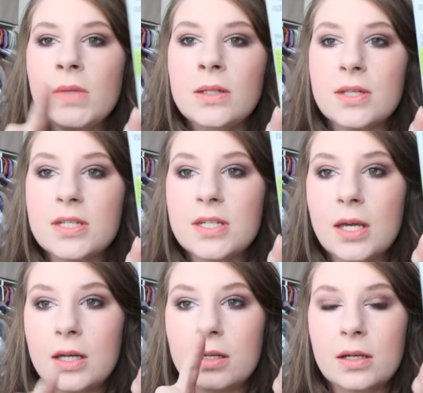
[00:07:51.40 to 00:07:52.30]
This is
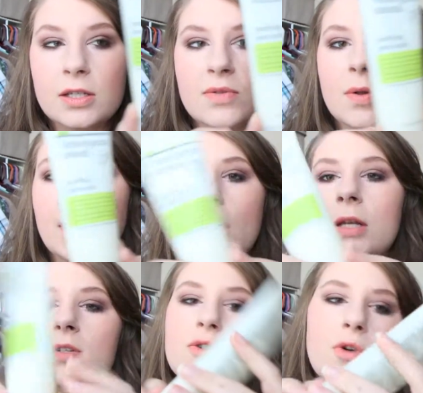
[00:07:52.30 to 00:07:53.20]
a
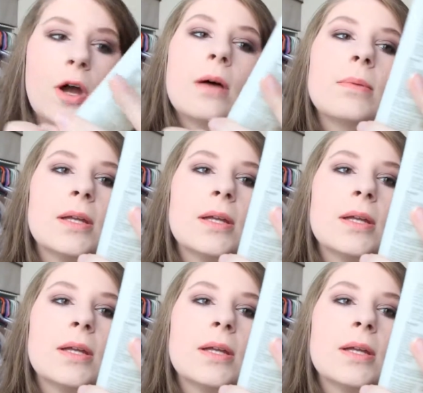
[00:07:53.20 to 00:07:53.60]
exfoliating scrub.